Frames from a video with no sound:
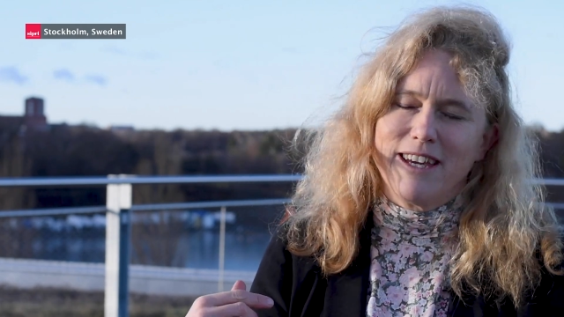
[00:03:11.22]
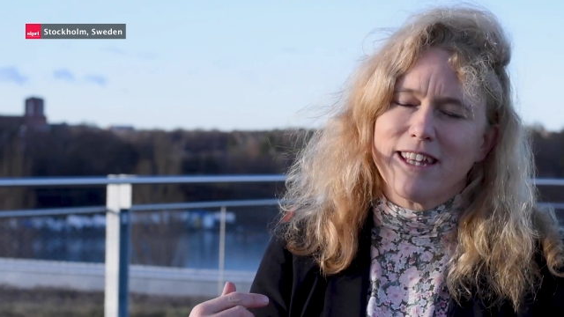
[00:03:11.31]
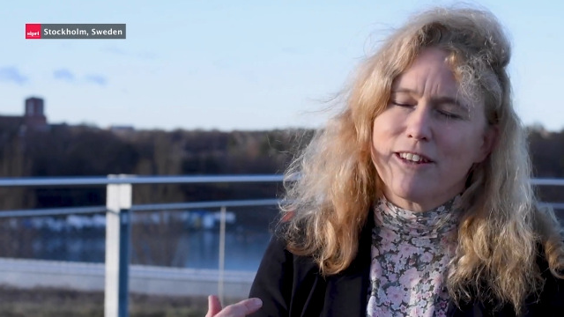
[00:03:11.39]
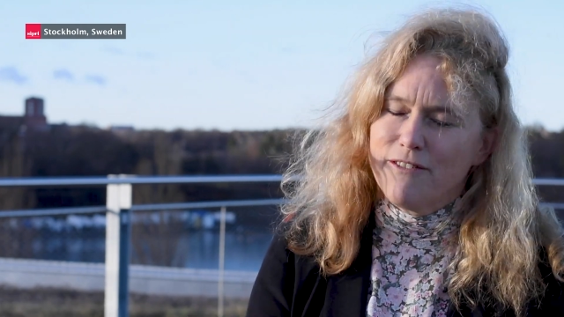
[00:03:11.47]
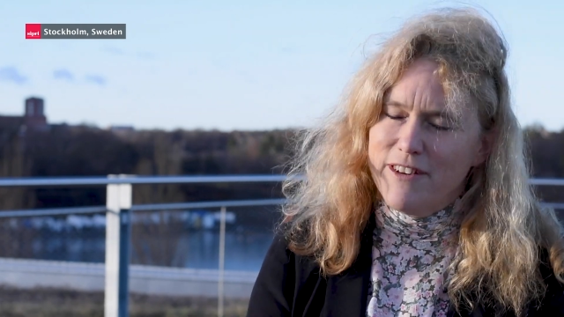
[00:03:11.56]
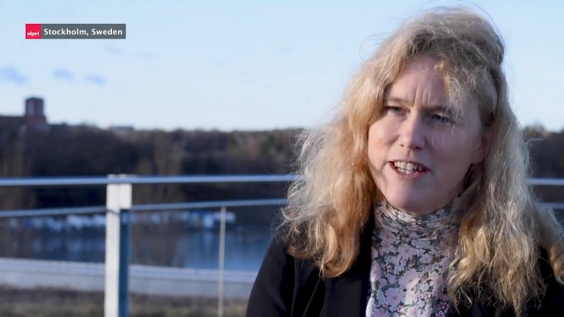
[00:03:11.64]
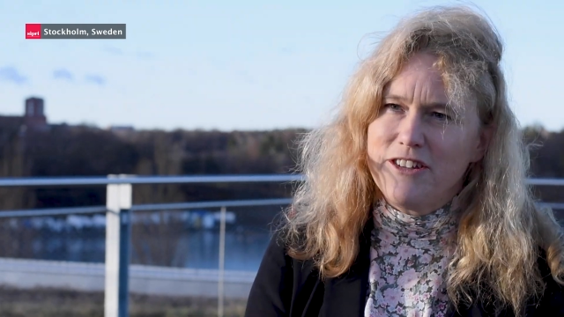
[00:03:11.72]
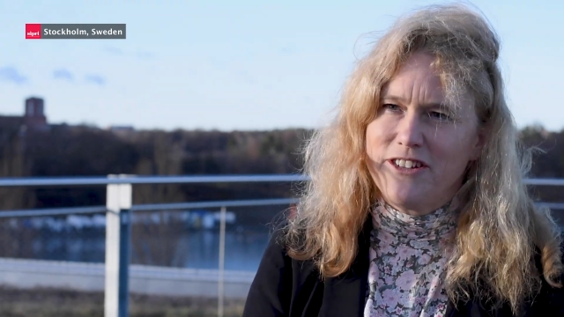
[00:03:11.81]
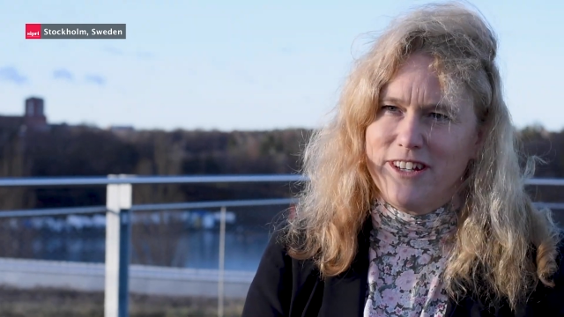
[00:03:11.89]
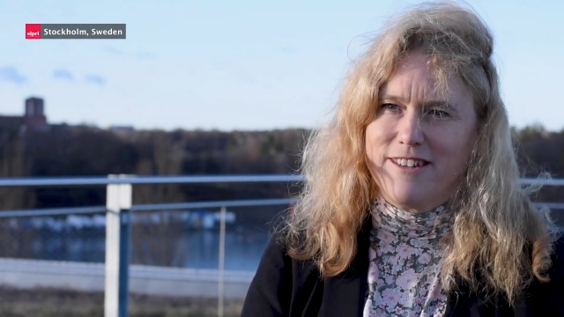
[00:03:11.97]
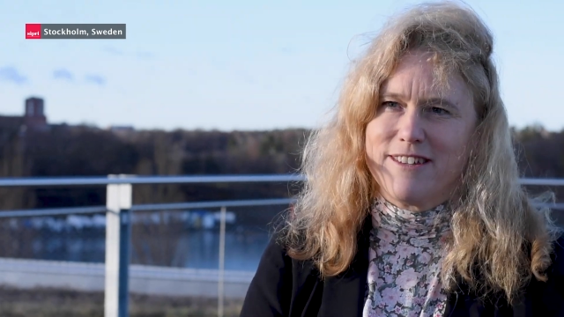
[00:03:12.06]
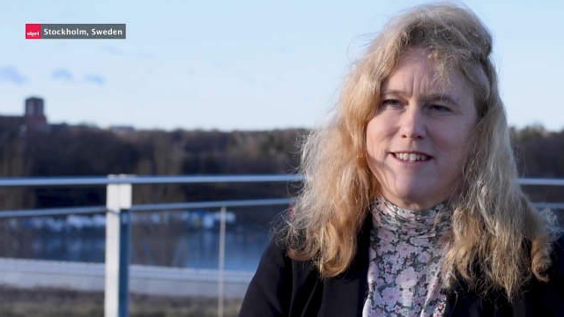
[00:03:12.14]

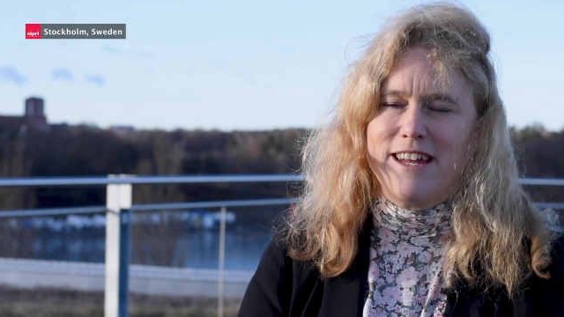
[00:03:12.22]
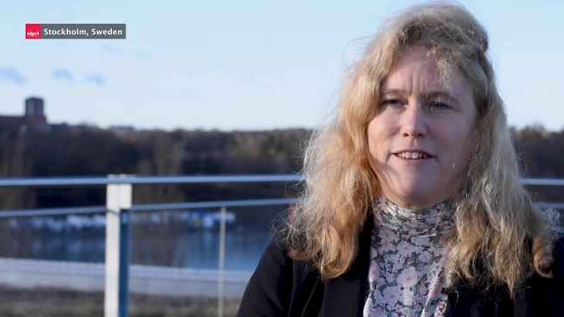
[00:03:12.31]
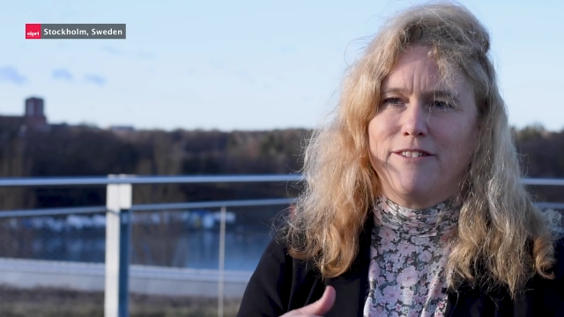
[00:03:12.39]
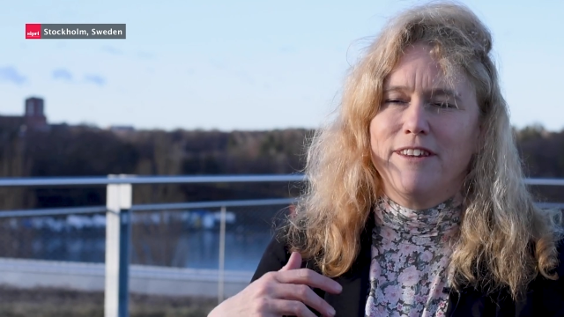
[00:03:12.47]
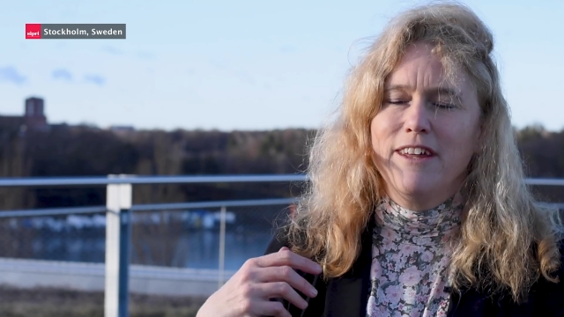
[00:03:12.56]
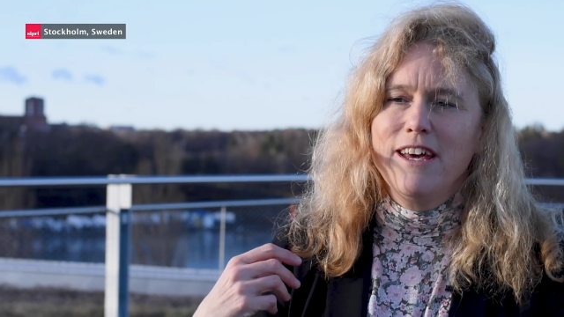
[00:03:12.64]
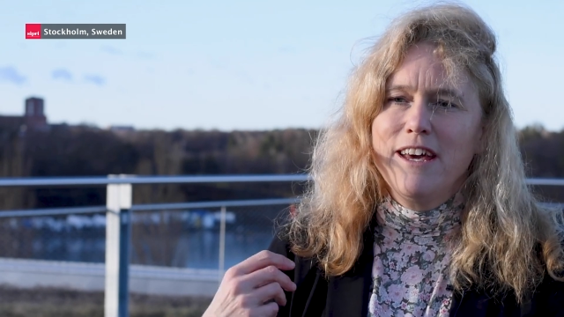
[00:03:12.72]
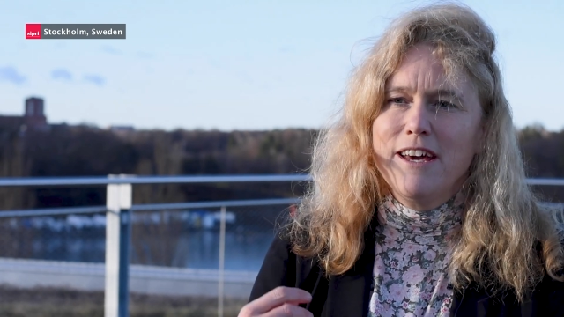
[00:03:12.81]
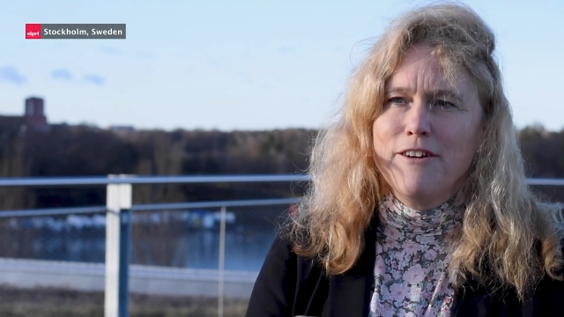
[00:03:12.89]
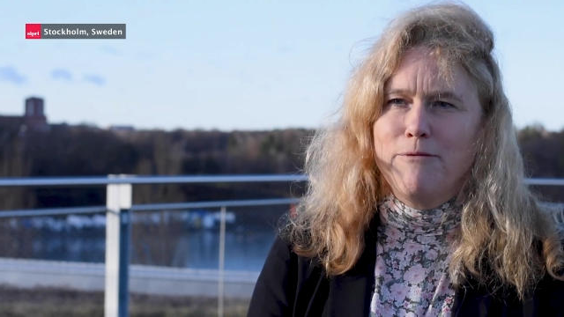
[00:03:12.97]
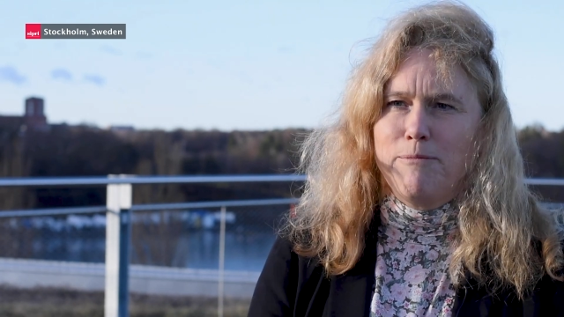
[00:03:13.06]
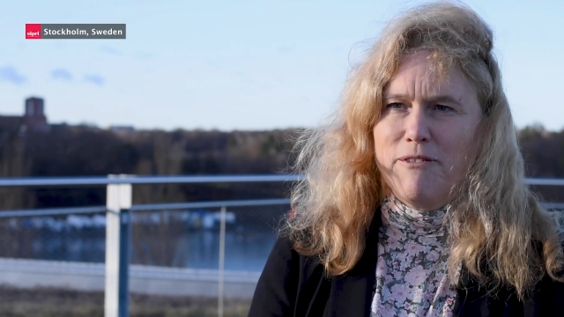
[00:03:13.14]
innovations and
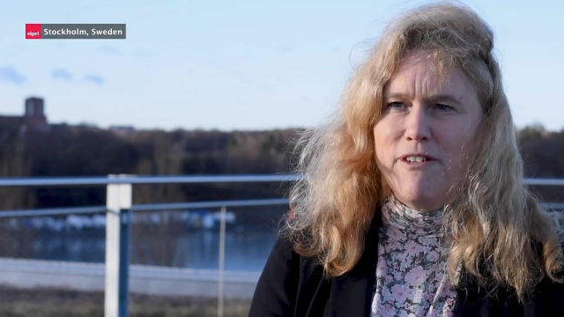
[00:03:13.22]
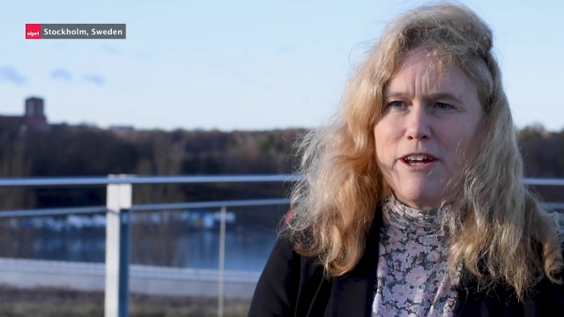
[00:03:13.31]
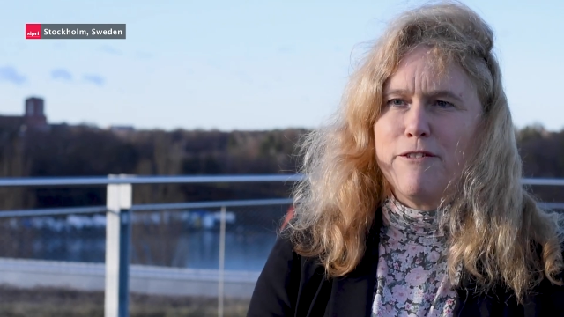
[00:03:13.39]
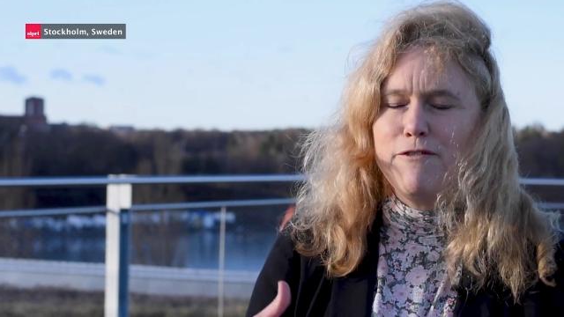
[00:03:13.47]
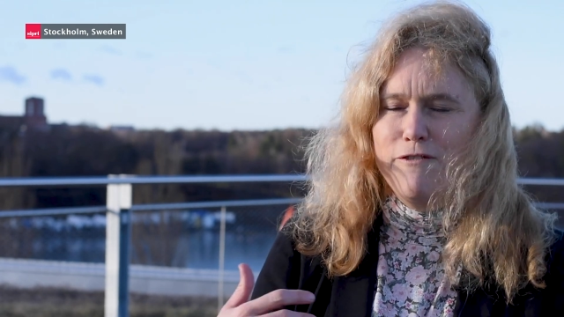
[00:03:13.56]
provide